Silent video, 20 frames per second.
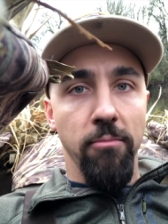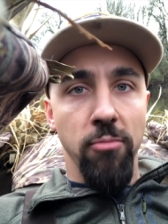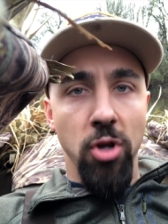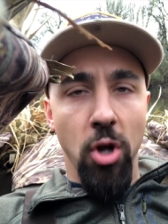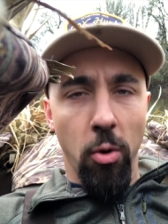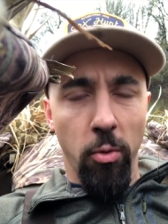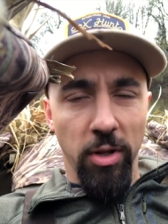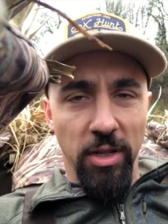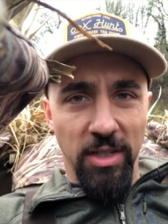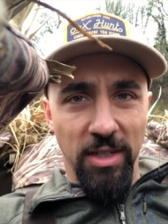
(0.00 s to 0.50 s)

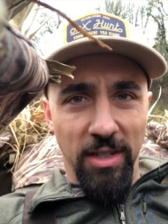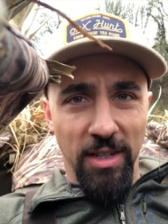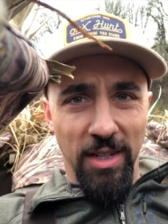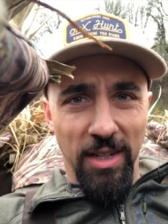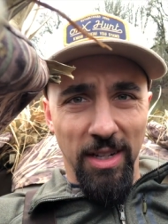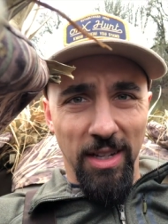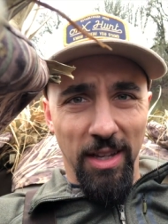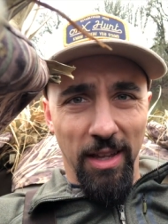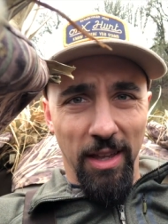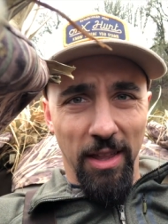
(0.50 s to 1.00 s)

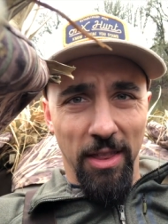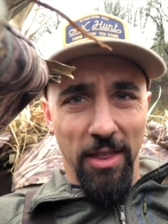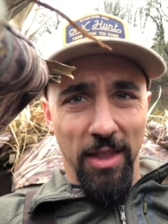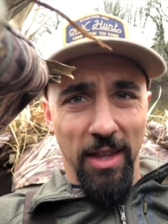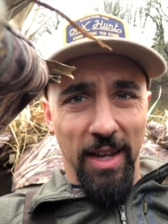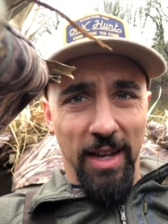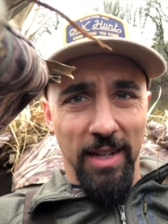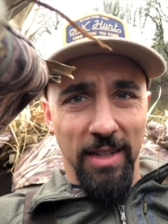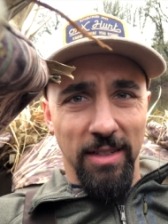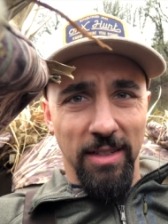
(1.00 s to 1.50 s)
noticing
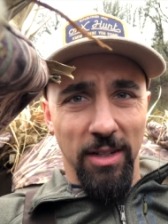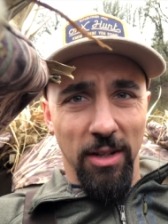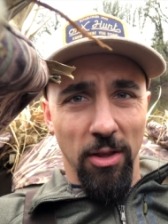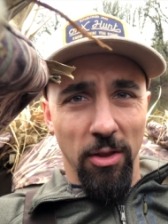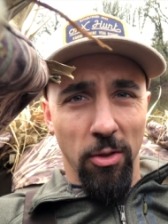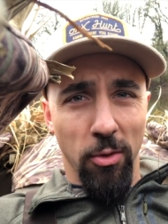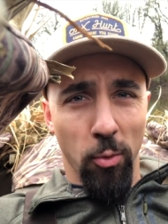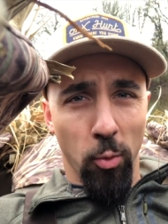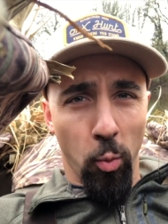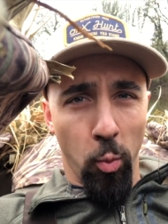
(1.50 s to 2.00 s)
that
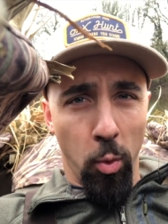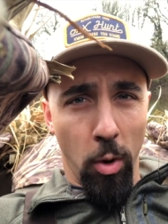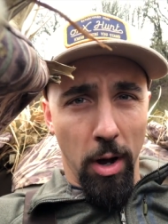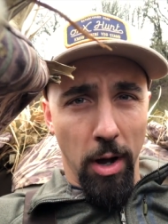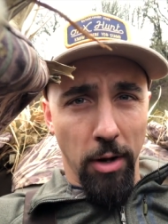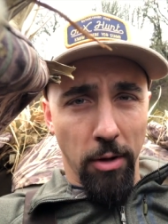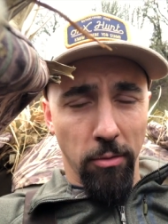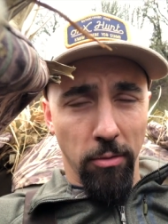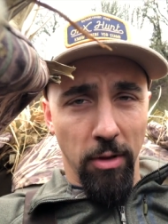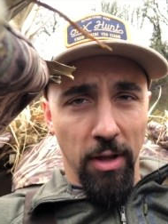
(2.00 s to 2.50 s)
the
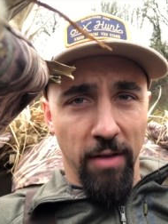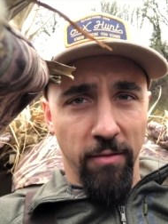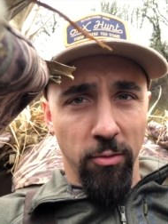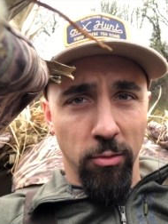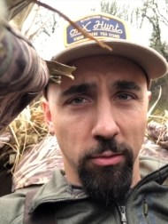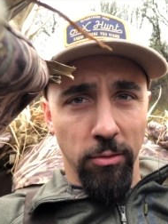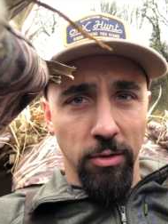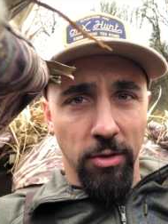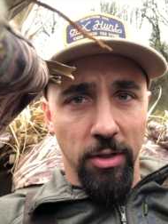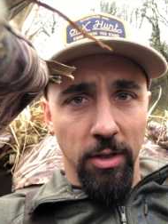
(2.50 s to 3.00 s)
water
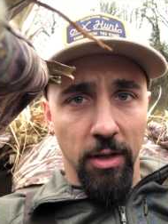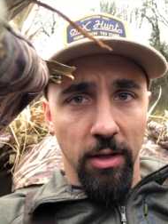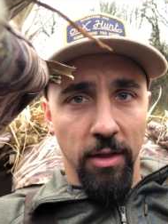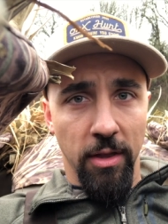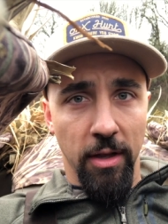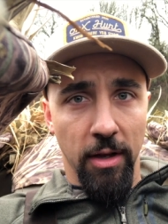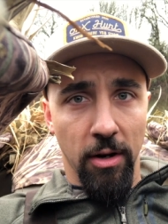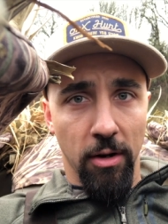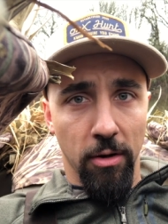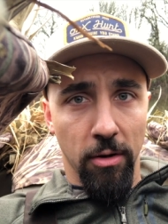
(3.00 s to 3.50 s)
levels
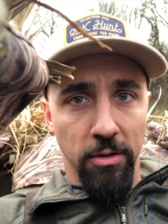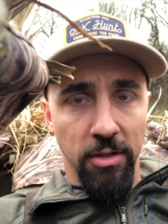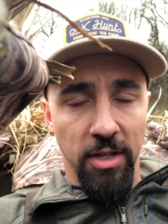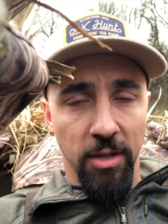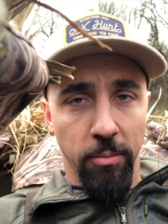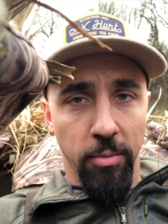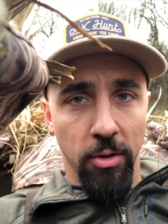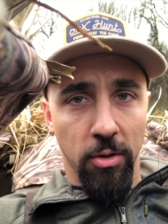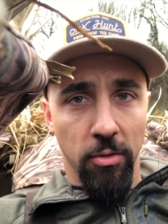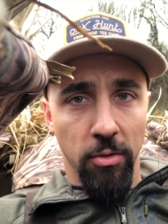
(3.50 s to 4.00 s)
that are
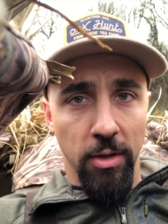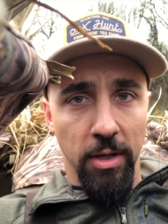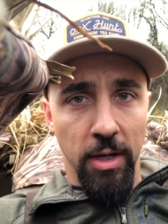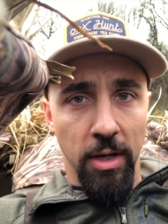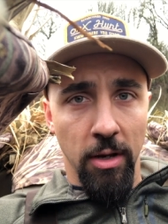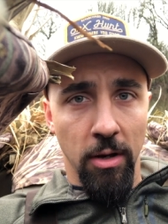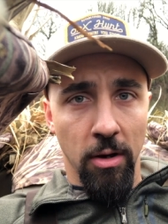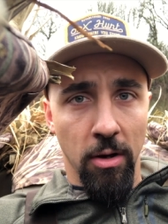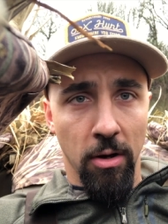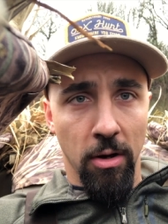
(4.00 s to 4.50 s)

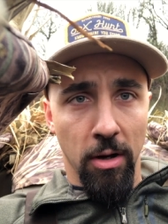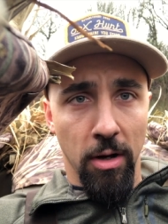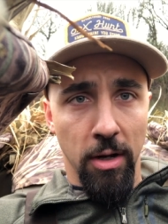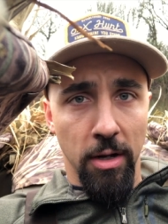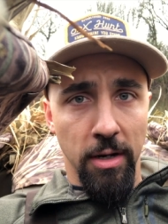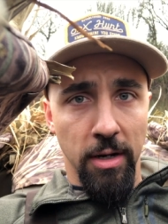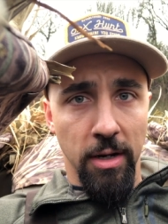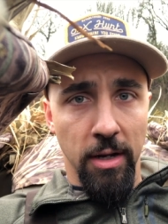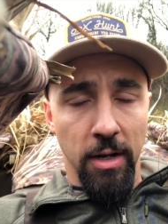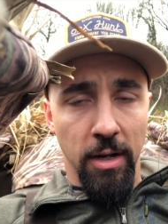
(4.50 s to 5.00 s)
typically
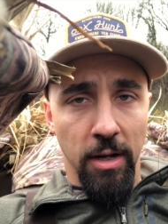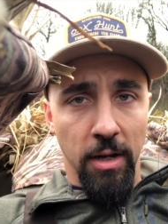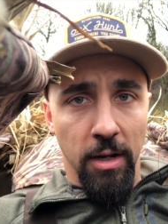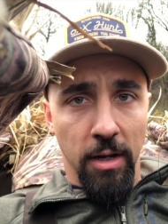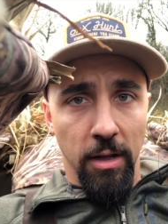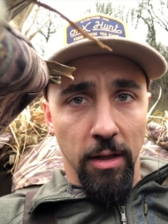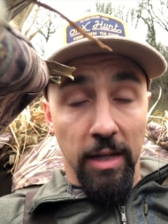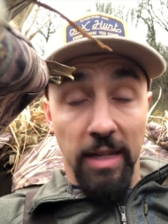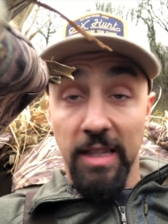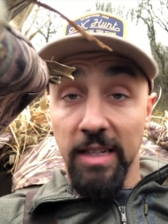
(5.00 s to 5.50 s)
on
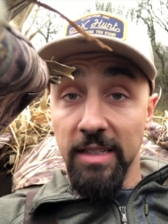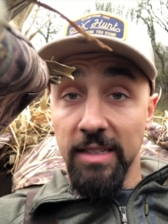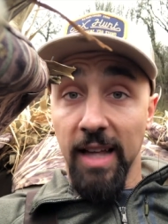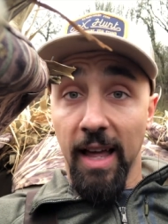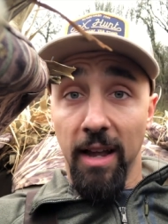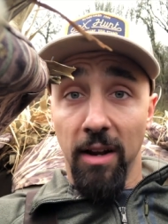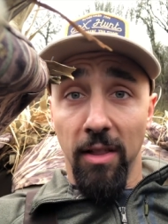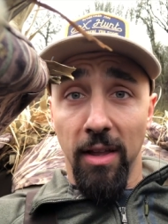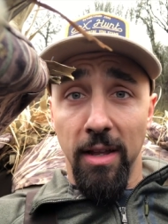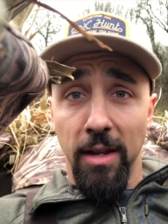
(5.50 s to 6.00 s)
like the
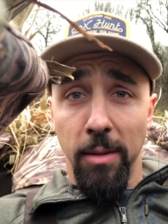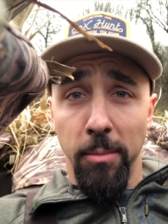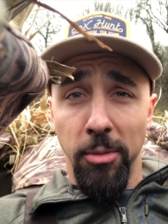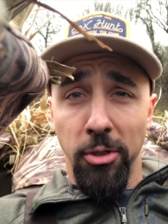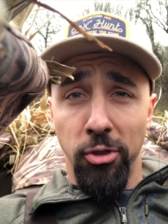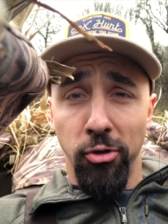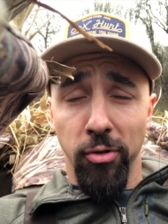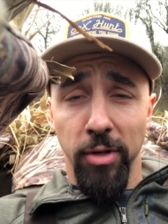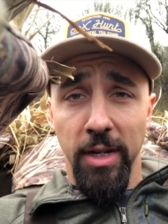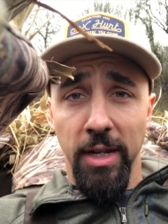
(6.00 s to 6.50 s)
satellite
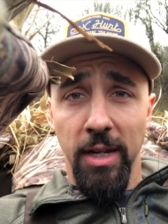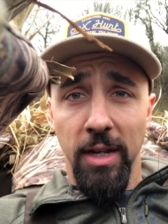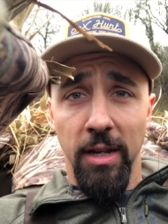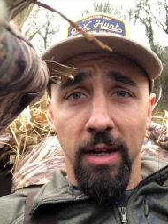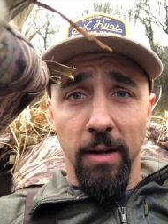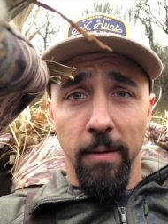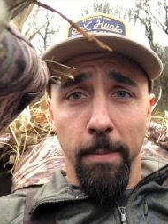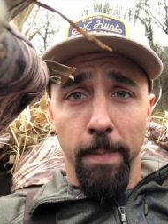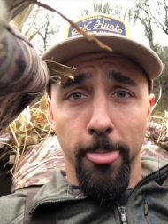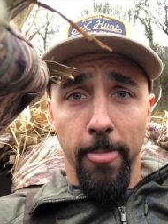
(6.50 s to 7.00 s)
imagery
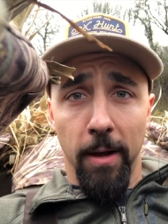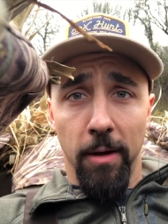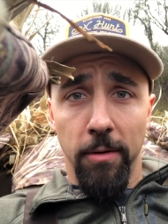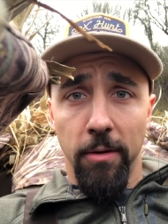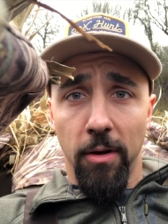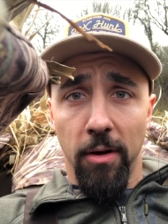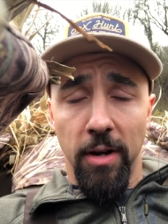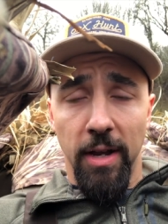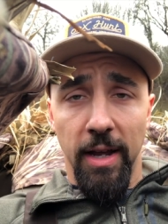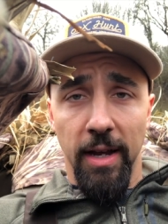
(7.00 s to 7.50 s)

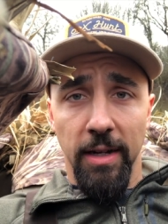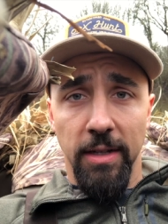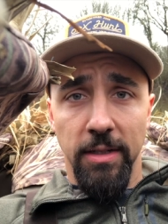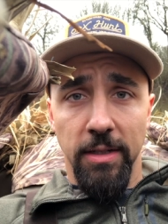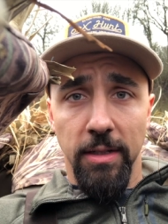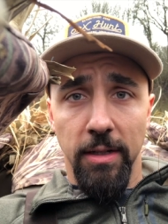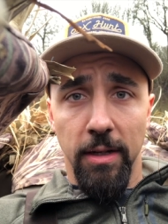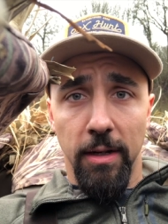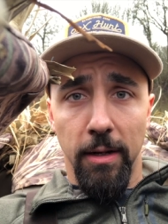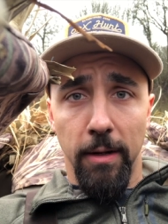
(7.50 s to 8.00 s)
on
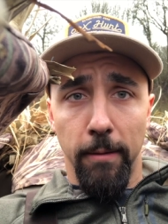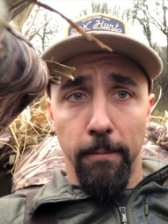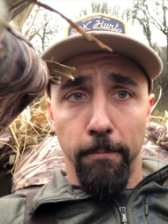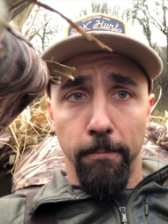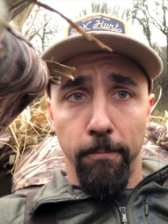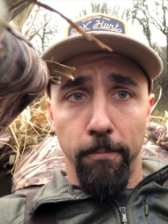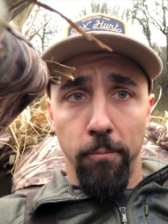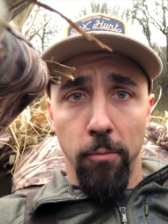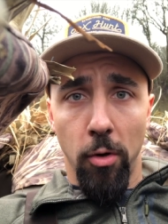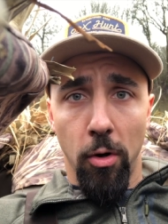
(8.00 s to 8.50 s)
onX
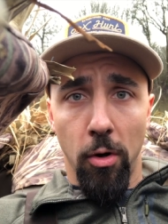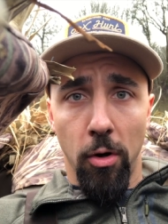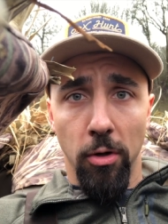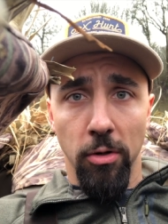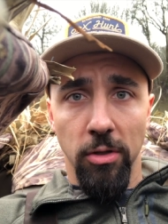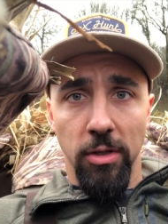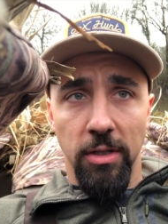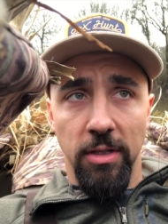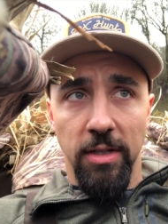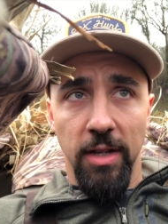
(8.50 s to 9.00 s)

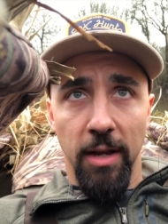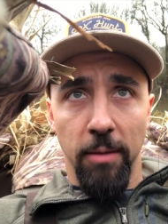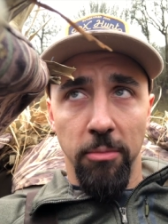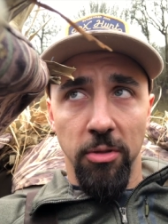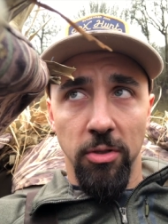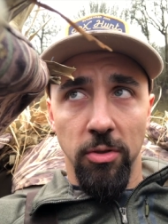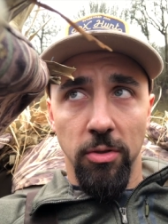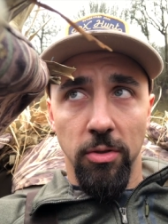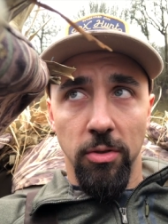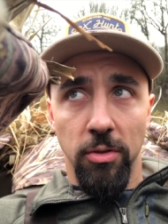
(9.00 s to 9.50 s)
aren't the same
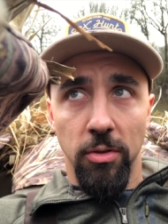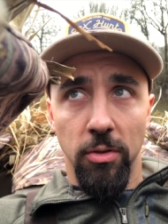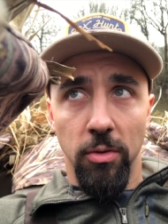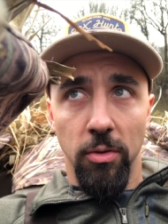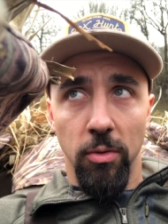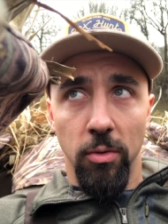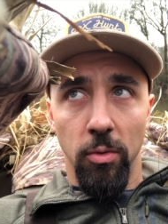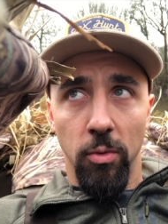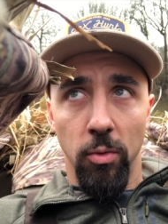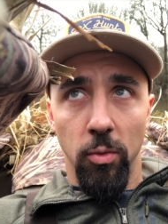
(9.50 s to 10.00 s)
as
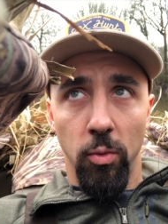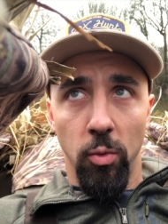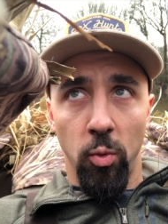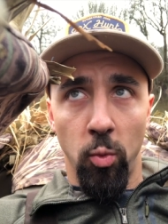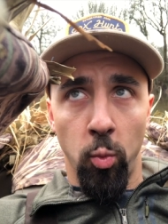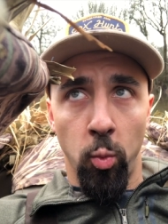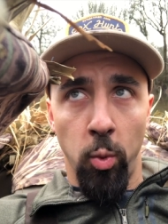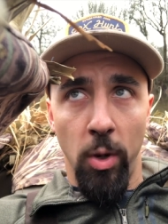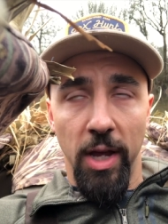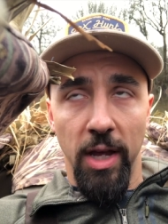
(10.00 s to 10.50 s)

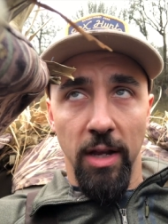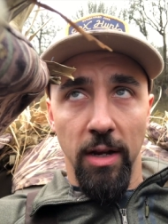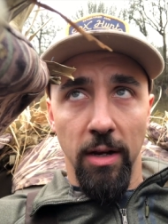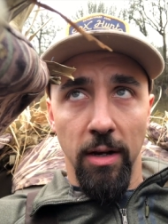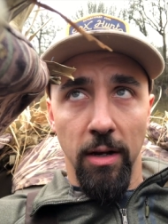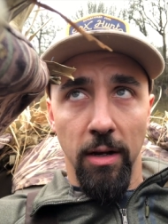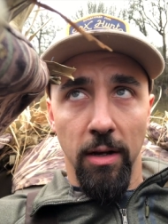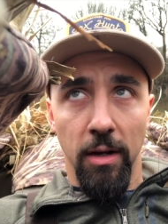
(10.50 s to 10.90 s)
when